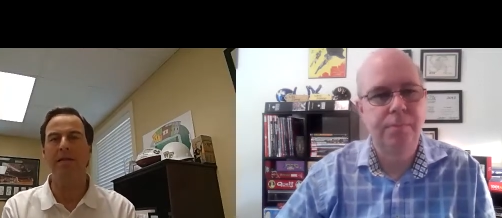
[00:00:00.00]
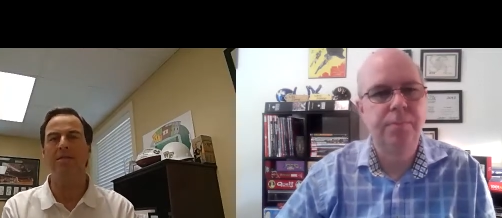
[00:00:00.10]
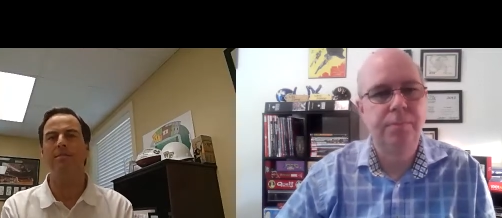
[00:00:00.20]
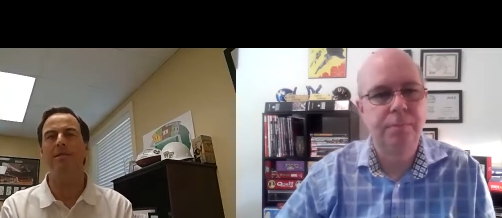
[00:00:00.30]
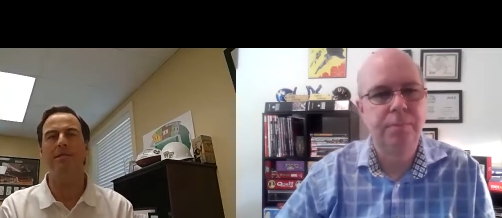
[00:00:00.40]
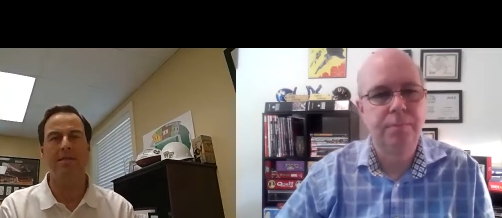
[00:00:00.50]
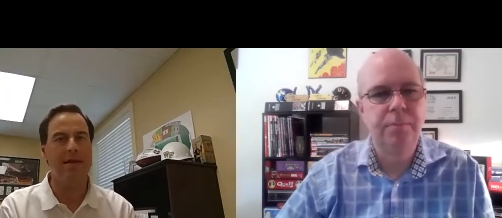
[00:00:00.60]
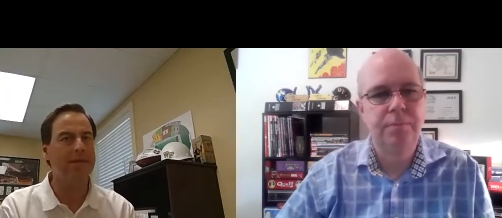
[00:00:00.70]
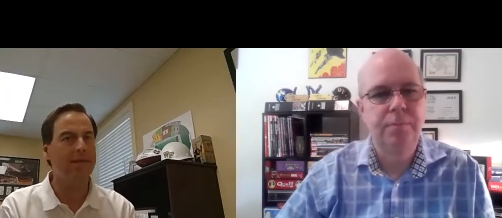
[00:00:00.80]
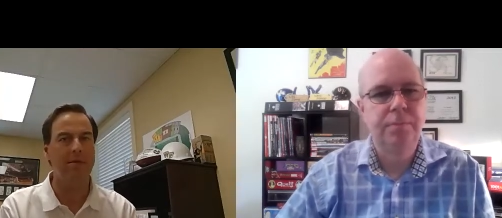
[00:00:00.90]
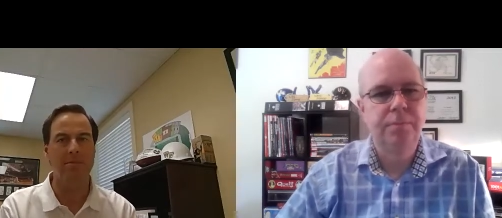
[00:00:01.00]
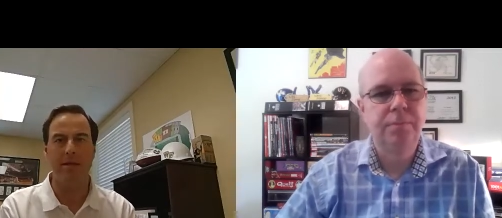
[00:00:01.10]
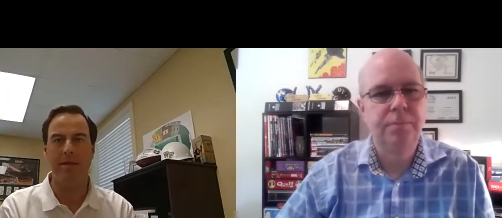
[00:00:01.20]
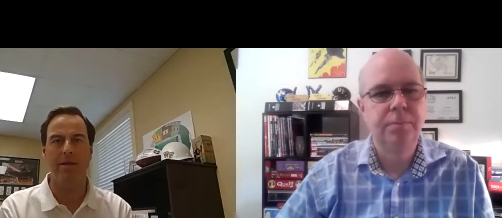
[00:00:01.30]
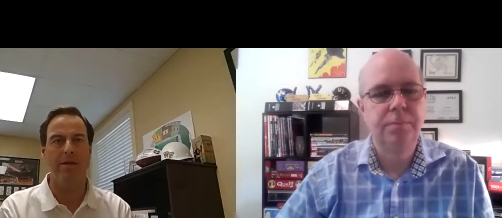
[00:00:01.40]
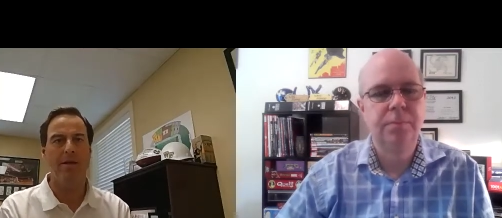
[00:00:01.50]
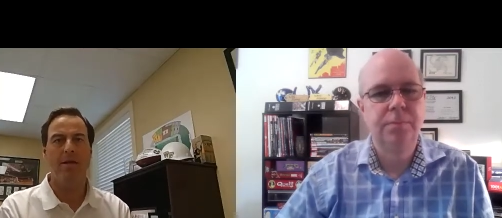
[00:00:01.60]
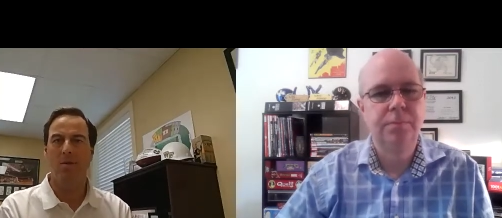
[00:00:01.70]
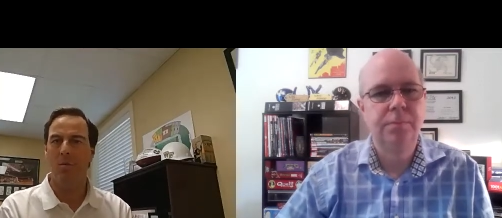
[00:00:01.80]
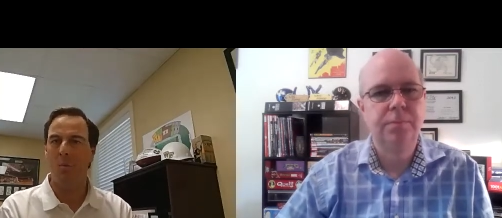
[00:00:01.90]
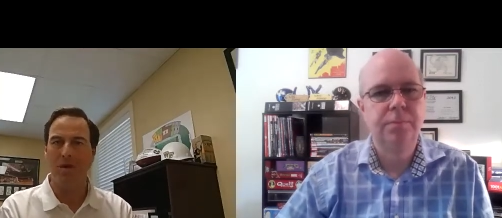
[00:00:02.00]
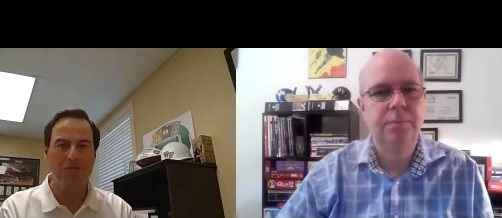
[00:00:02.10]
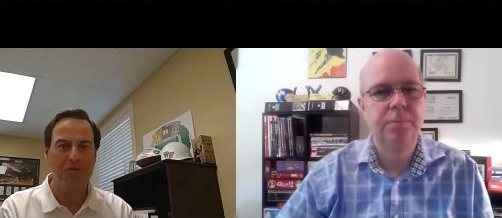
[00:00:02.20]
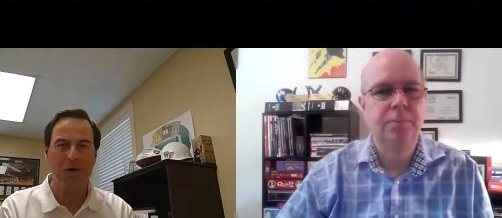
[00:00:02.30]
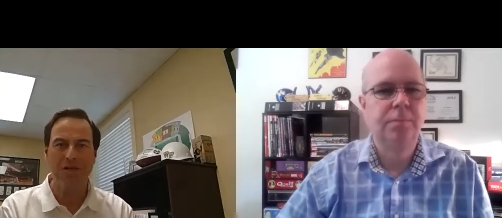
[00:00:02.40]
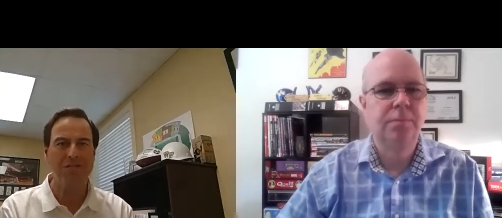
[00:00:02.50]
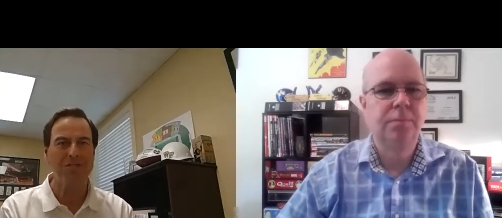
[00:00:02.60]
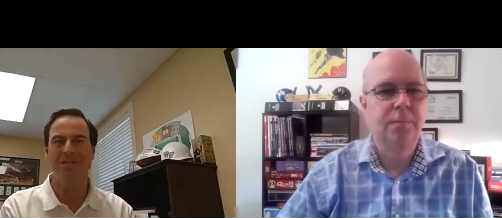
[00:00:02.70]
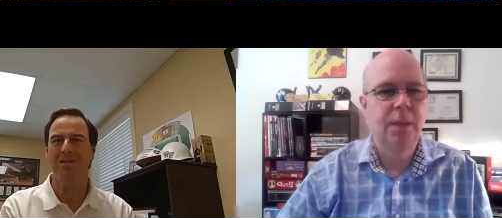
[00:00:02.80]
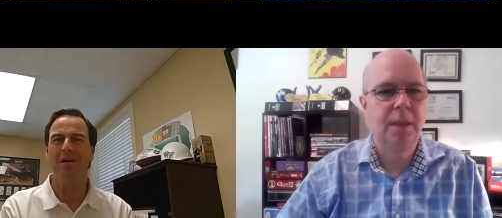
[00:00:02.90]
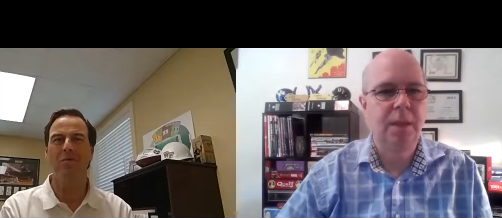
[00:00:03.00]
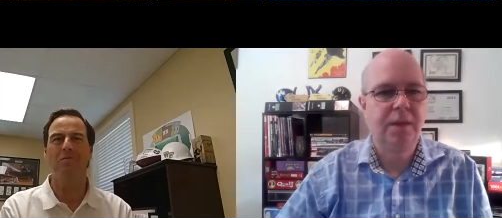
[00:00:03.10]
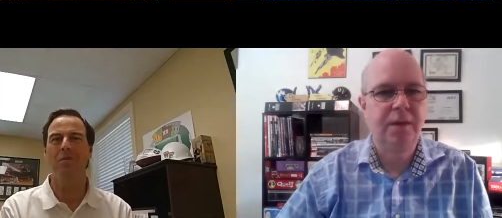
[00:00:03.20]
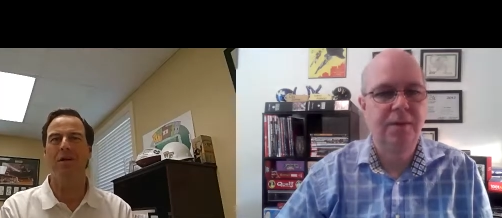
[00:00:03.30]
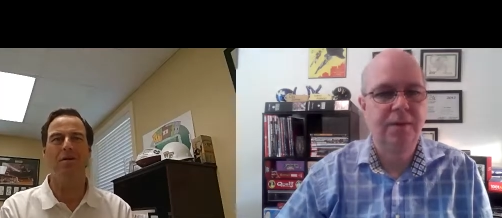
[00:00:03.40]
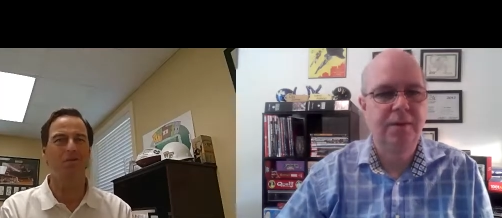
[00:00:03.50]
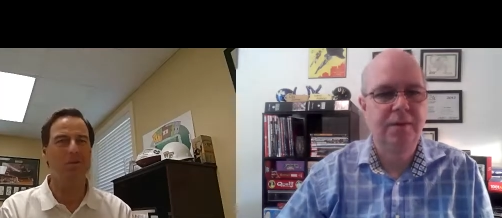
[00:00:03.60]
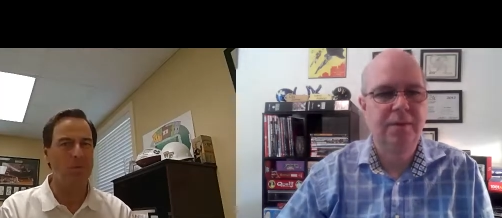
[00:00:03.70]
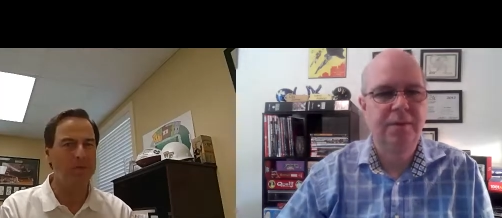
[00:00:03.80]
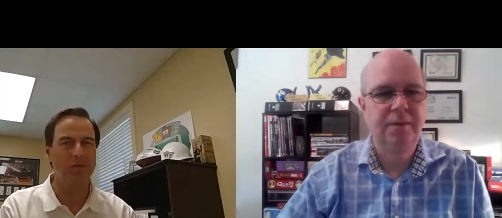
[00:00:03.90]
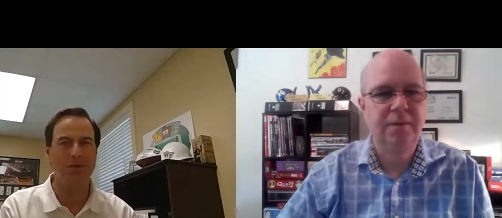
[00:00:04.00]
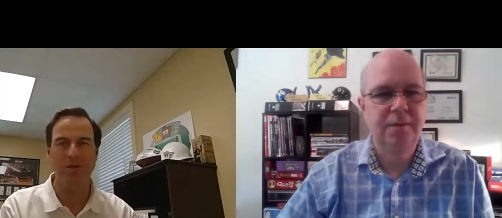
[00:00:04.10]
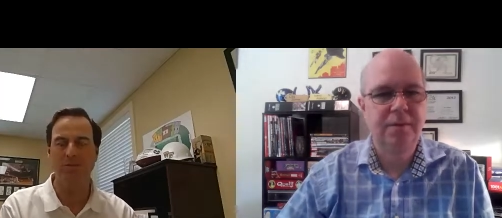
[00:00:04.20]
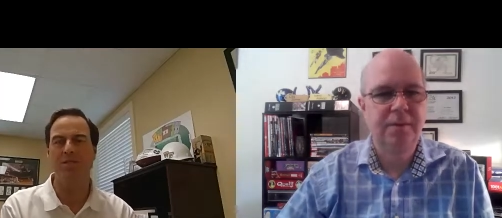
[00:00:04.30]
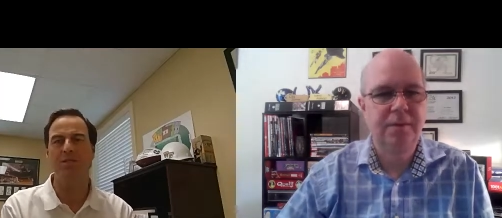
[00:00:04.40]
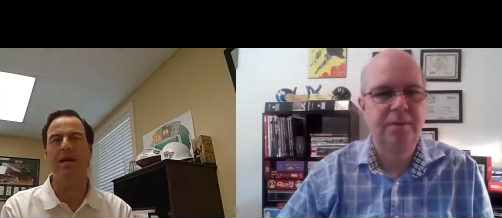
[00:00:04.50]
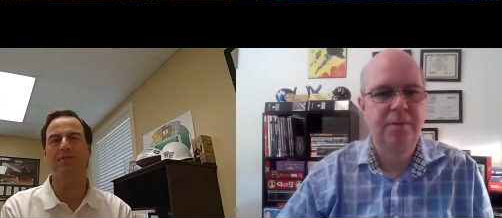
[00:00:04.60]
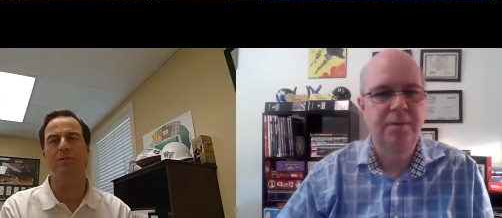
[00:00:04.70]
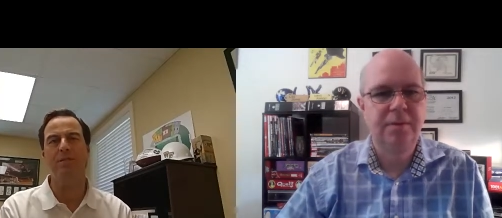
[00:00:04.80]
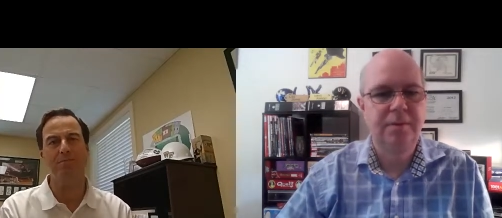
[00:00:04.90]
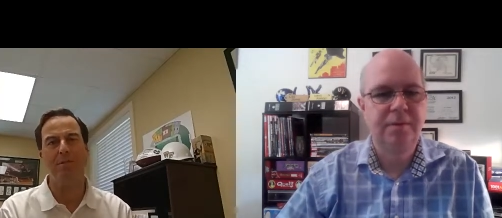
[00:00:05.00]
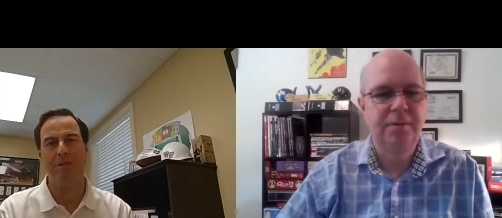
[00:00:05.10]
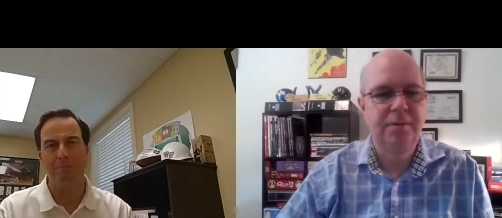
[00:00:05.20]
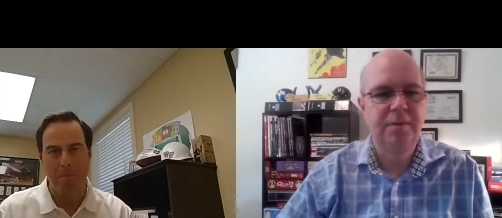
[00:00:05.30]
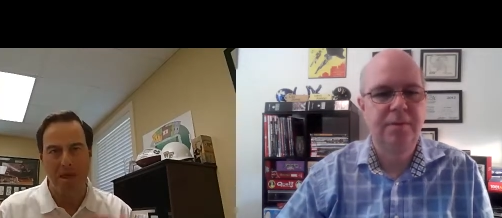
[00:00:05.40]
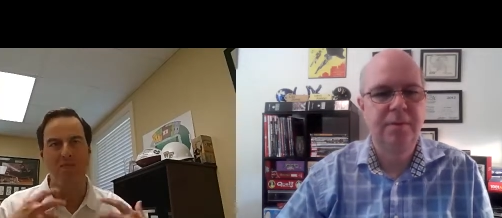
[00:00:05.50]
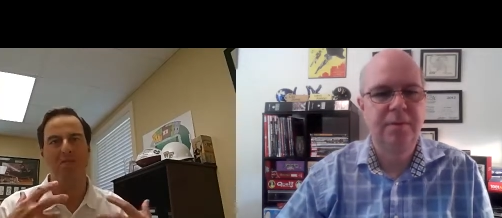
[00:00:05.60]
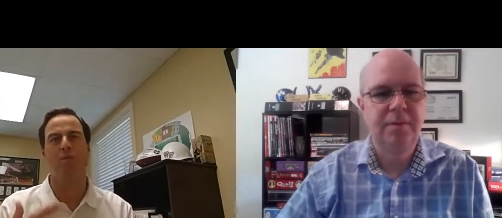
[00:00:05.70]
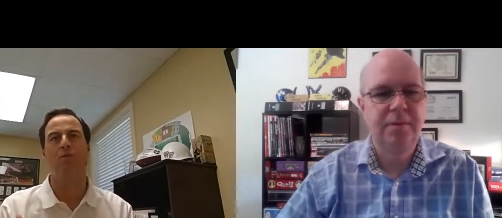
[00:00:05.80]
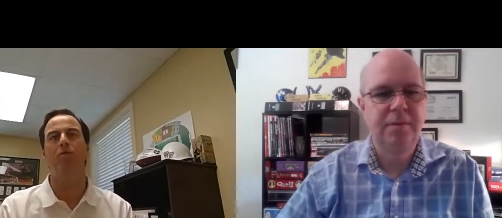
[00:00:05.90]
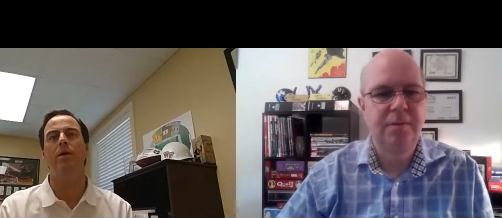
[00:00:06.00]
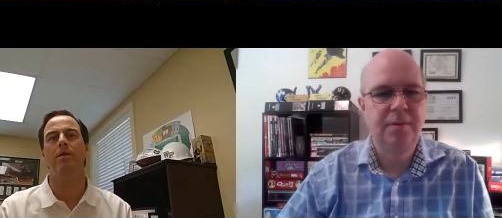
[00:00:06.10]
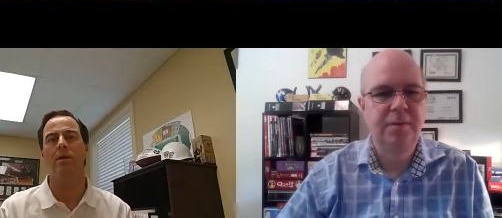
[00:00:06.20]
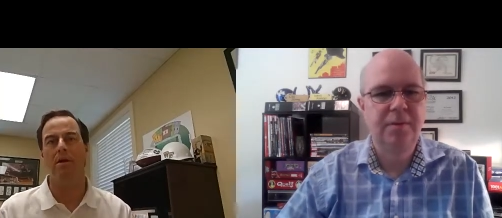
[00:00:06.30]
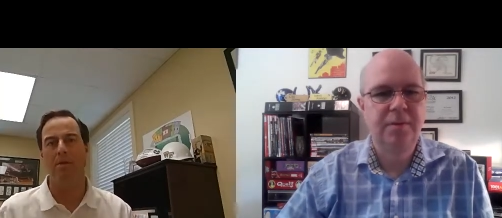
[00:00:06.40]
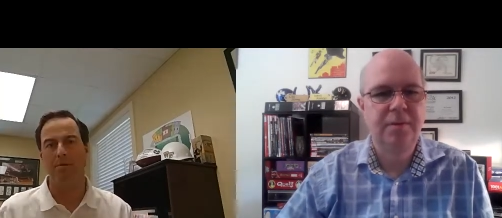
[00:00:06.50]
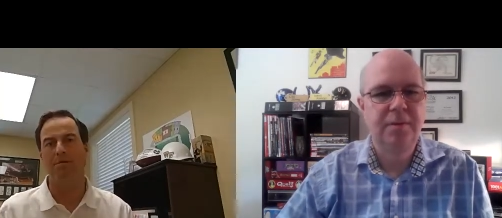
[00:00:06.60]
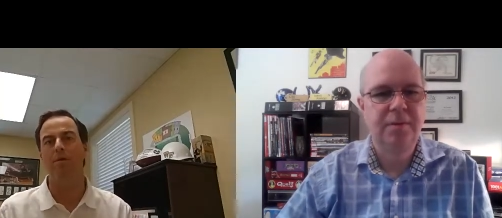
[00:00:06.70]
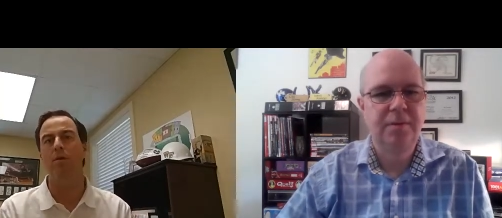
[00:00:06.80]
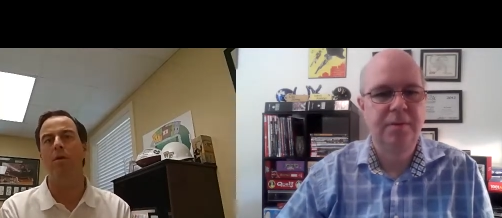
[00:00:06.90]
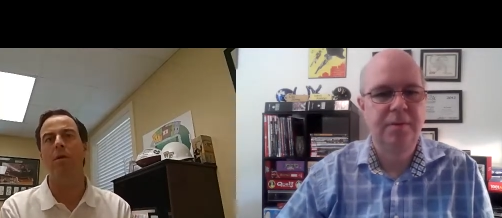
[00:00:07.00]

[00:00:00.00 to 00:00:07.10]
Speaker 1: He's had to come in and win trust with players and win trust with staff. So he's been through it before.